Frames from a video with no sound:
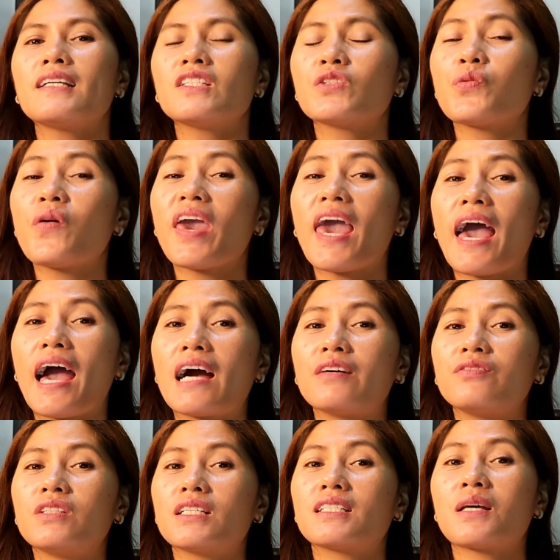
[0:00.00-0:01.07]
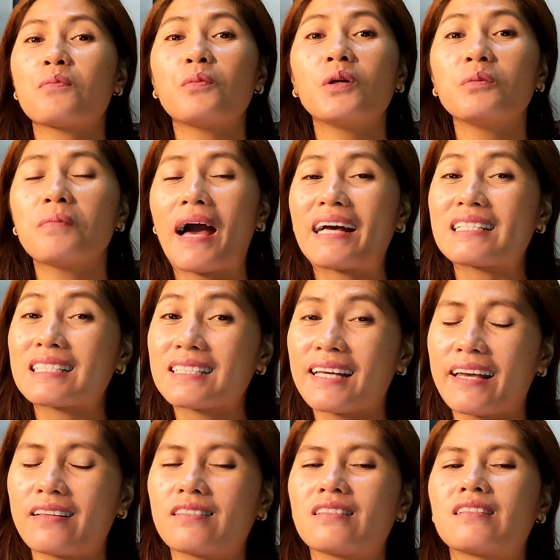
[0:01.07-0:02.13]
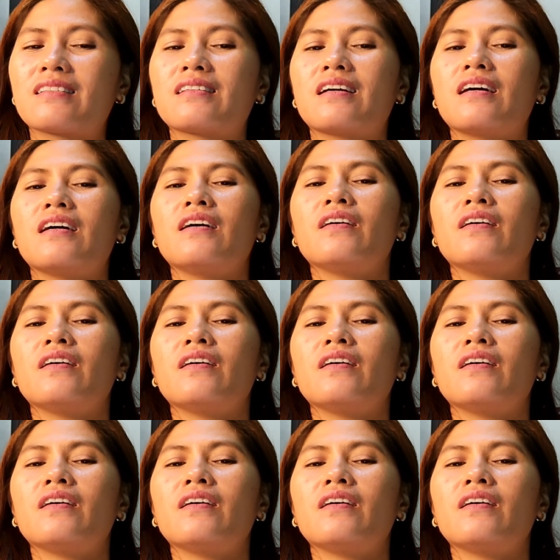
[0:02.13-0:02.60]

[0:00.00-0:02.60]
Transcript: Next, we have the simple past tense.